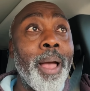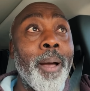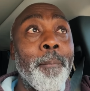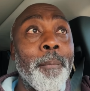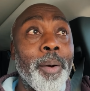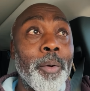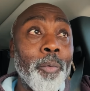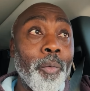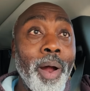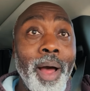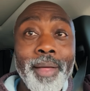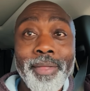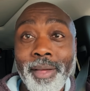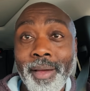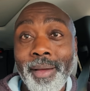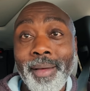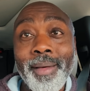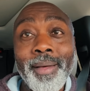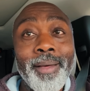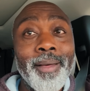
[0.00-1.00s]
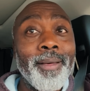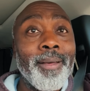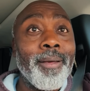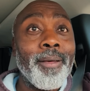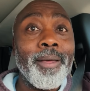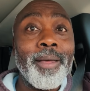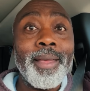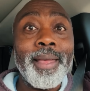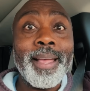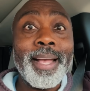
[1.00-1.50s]
but rather
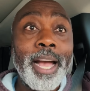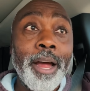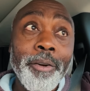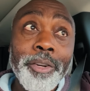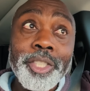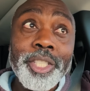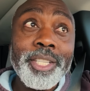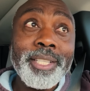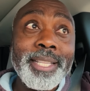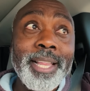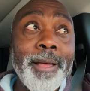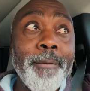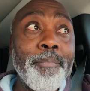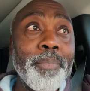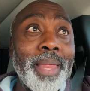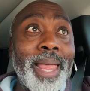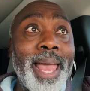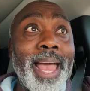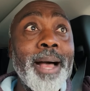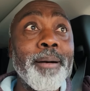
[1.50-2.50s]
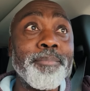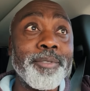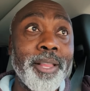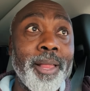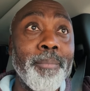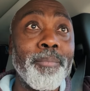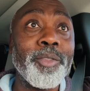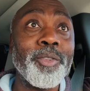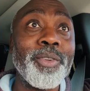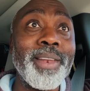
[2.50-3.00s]
encourages them, helps
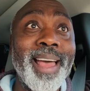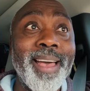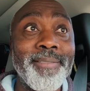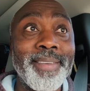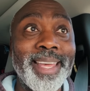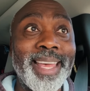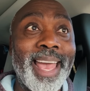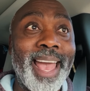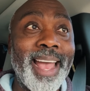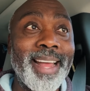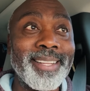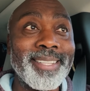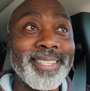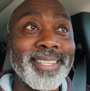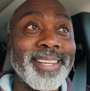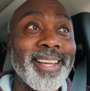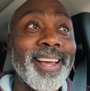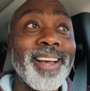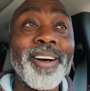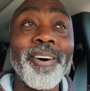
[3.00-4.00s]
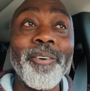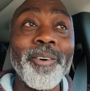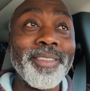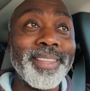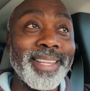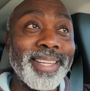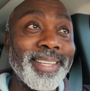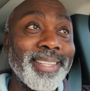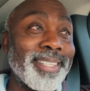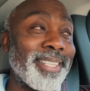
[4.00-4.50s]
them to navigate all
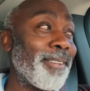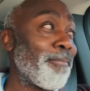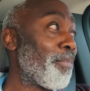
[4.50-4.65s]
these.